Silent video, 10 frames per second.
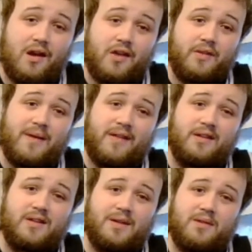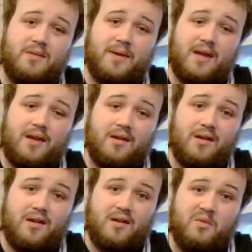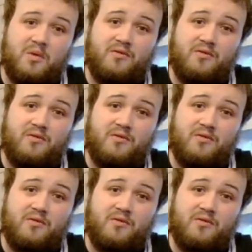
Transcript: The message seems to be, well,